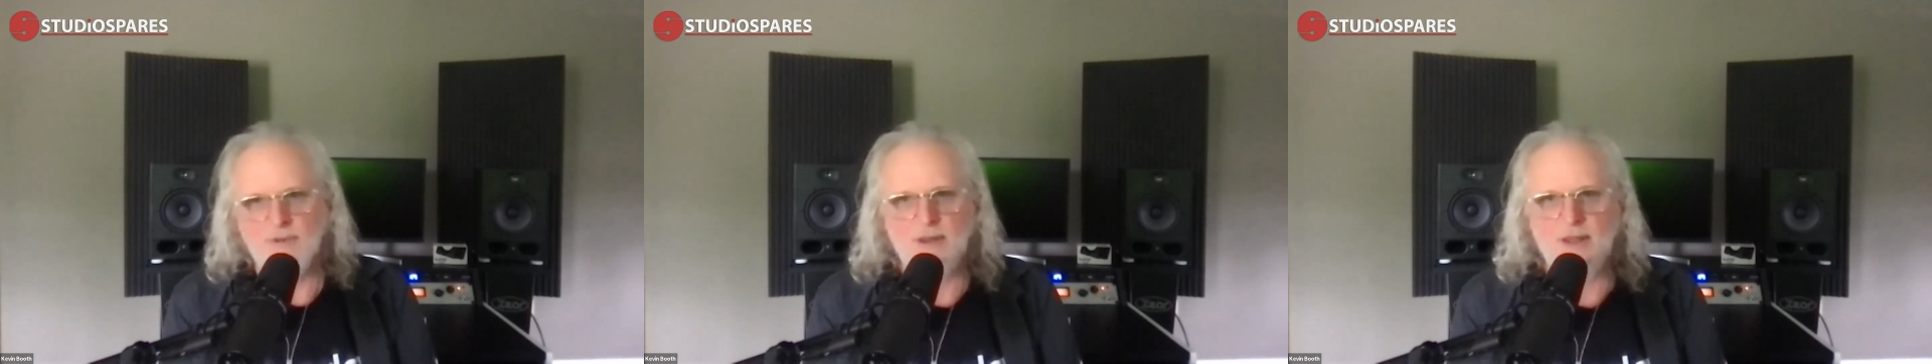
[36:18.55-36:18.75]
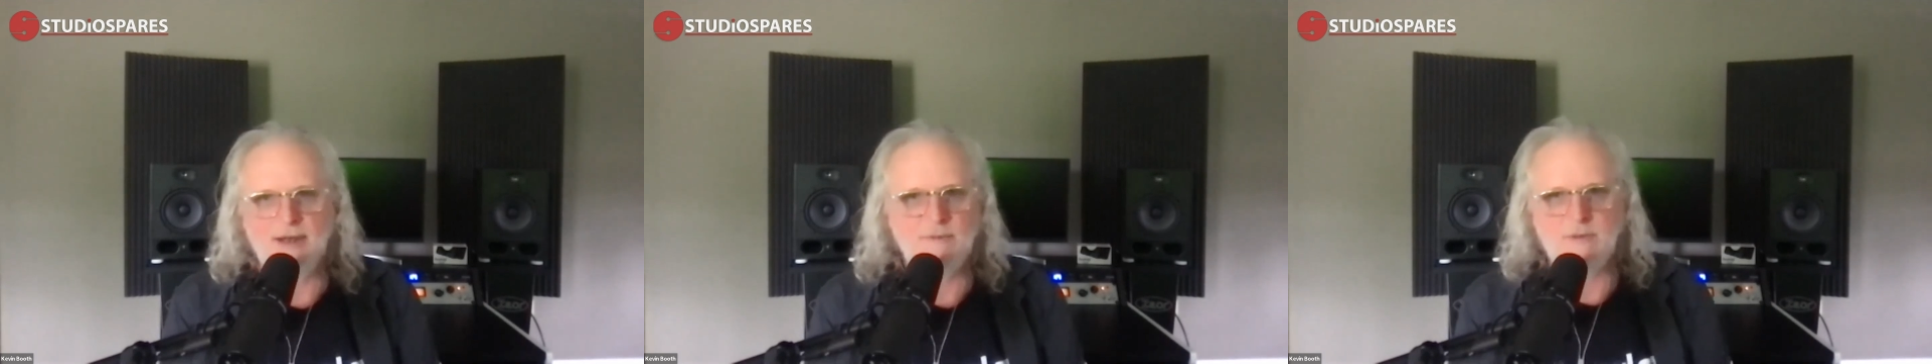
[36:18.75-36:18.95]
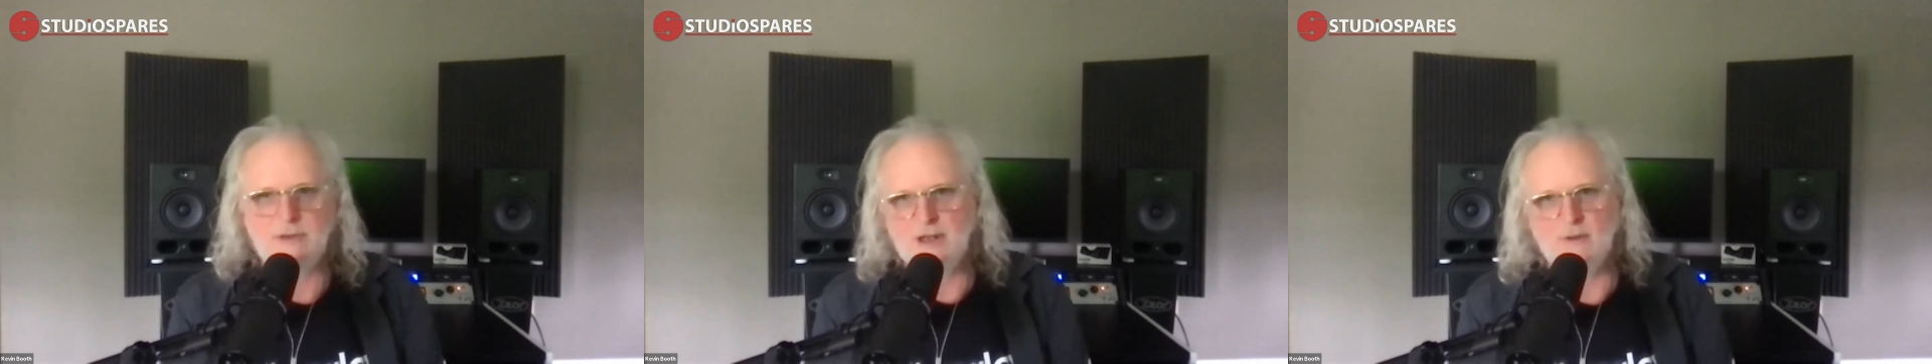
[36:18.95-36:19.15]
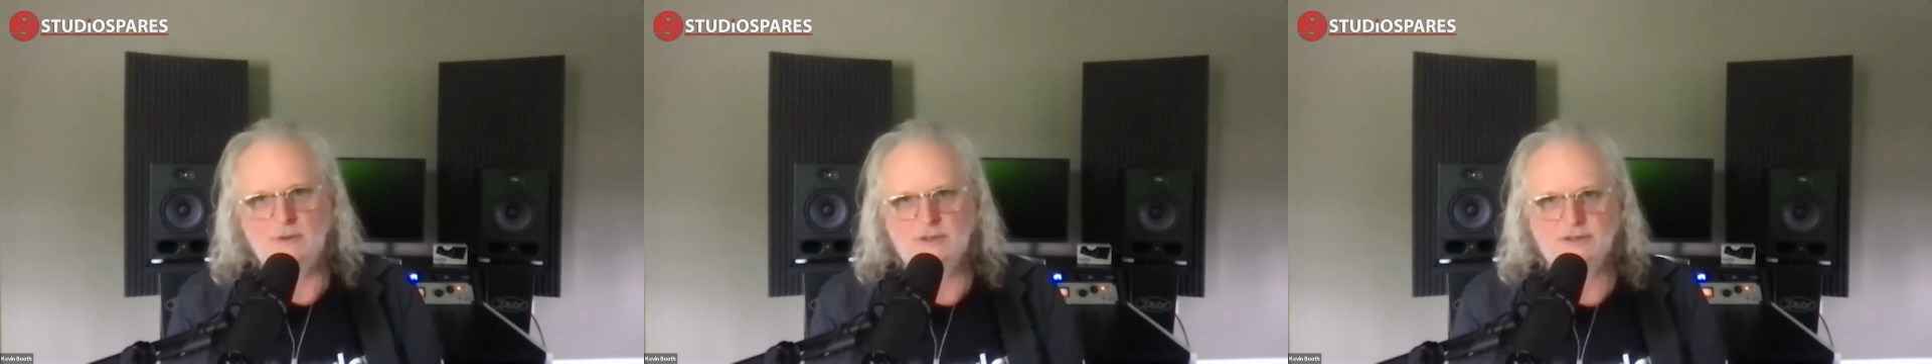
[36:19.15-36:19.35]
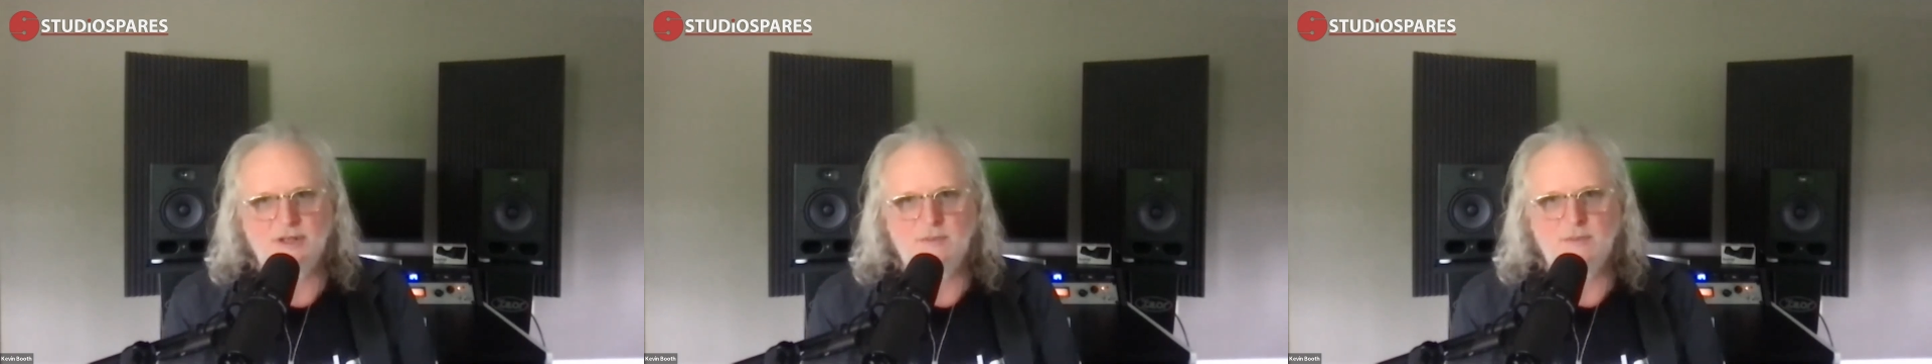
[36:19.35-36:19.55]
like we
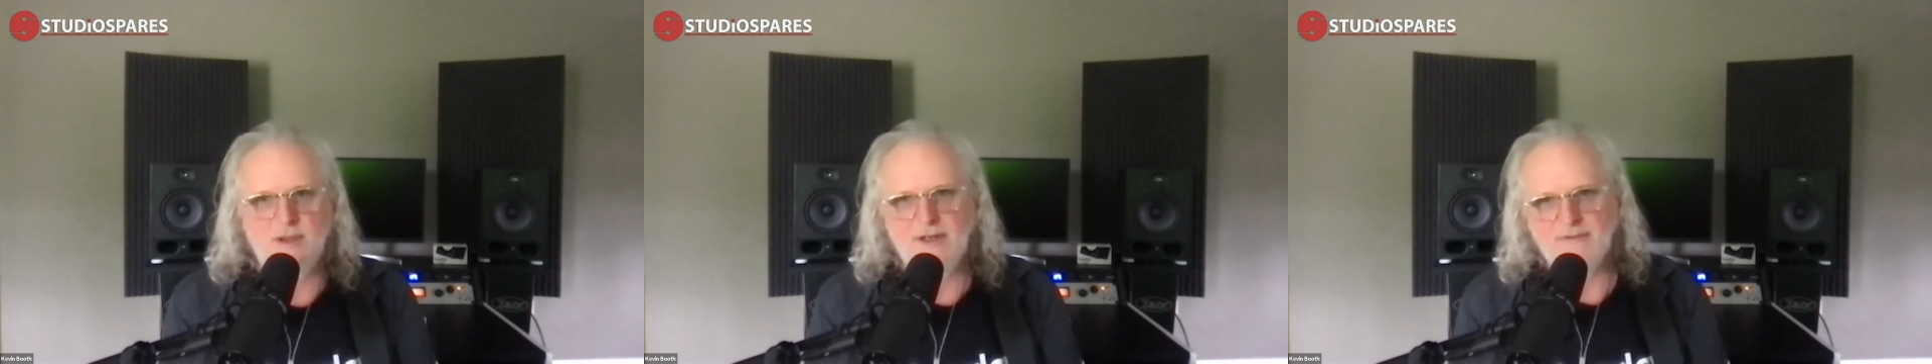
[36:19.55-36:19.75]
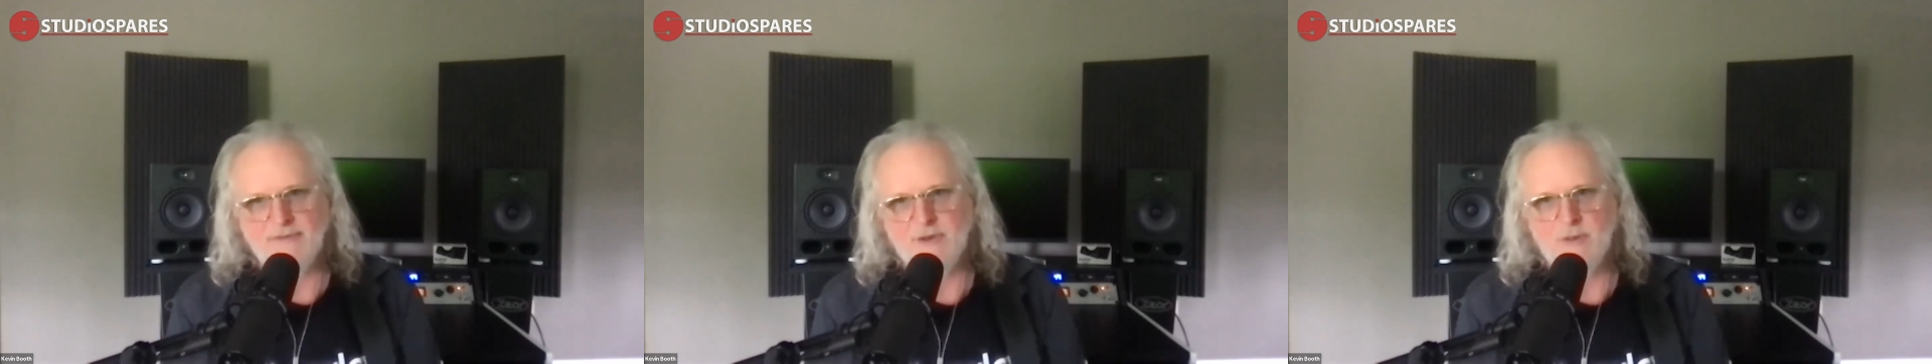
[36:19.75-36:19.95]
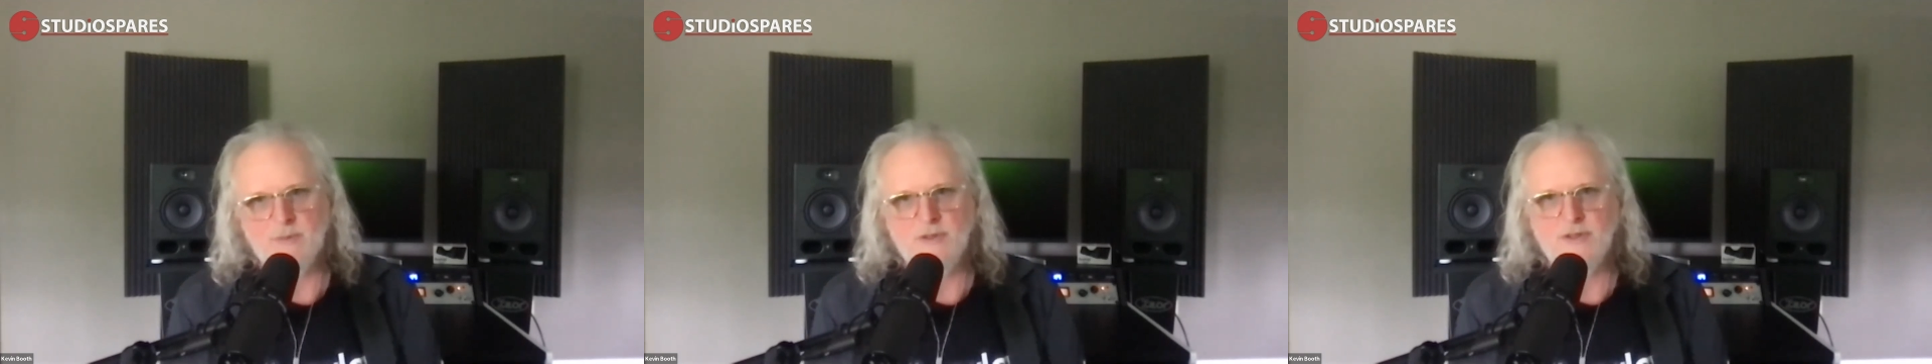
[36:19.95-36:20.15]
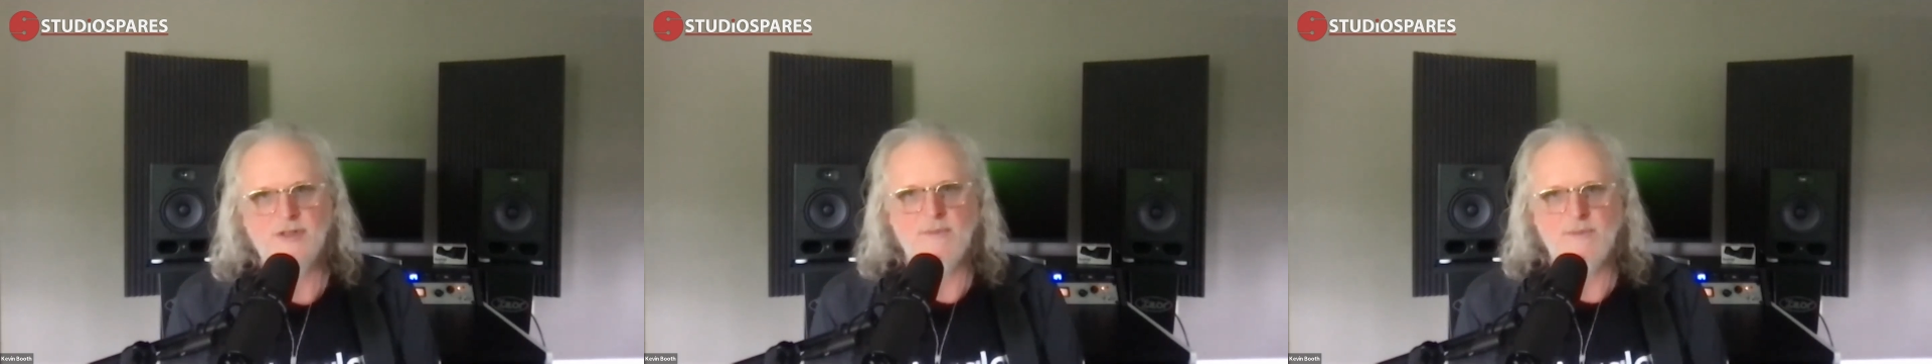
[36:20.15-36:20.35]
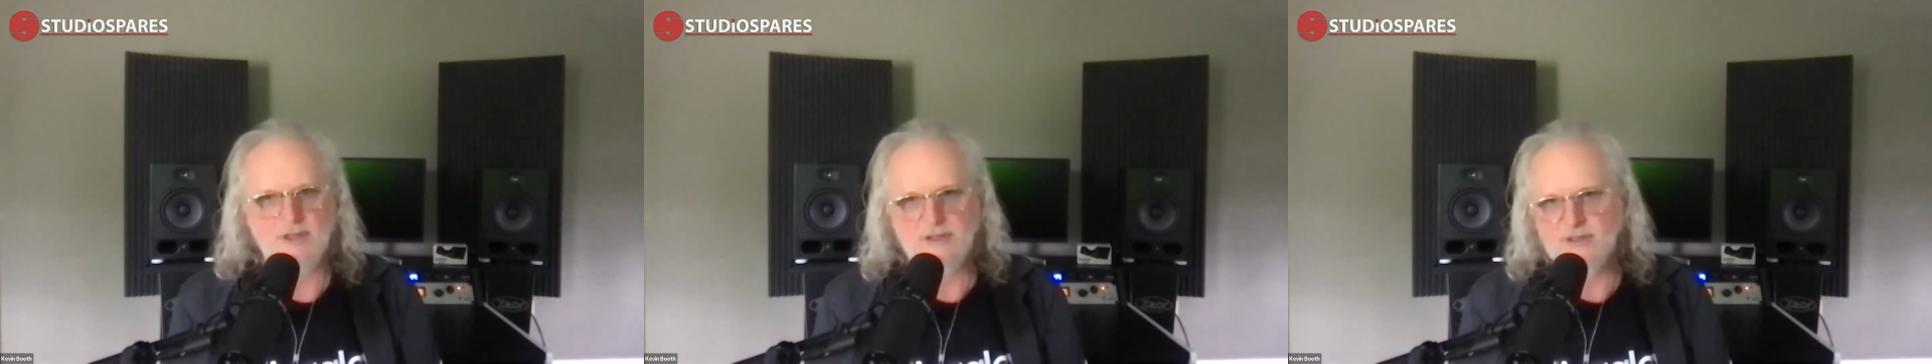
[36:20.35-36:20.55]
always say, bedding foam or something.